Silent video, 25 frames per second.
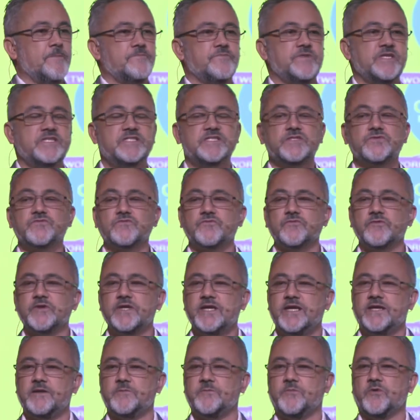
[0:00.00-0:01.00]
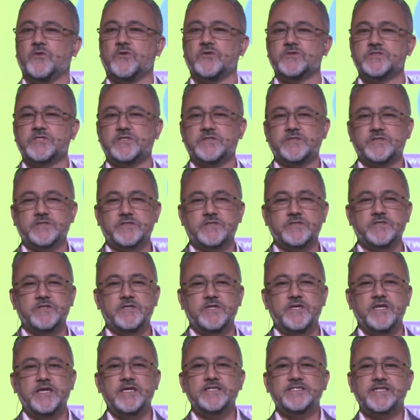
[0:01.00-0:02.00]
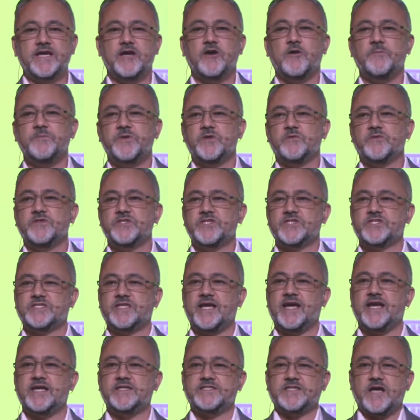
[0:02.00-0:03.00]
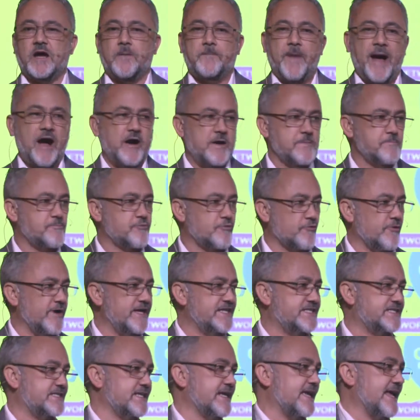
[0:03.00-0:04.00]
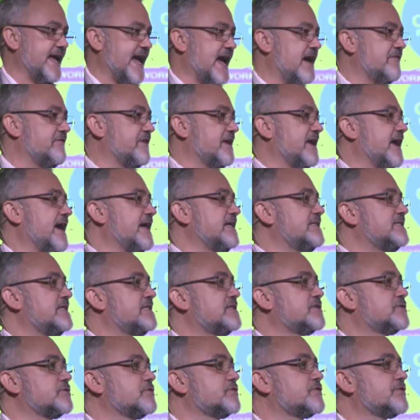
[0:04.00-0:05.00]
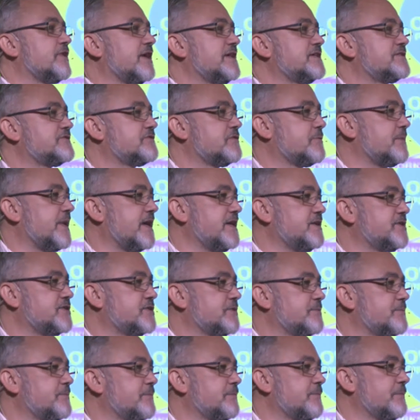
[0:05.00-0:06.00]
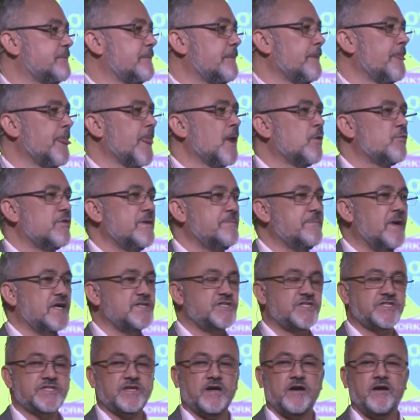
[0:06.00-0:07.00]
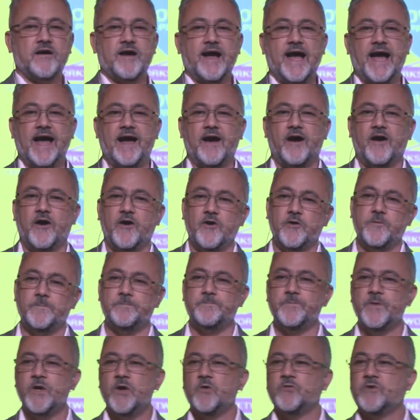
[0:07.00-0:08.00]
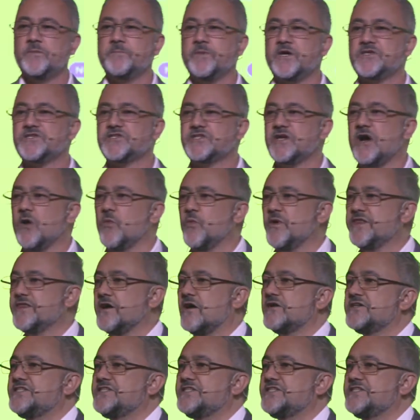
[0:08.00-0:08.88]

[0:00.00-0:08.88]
This is really important to help you understand about embracing having a digital transformation. We must start at home. We must start with our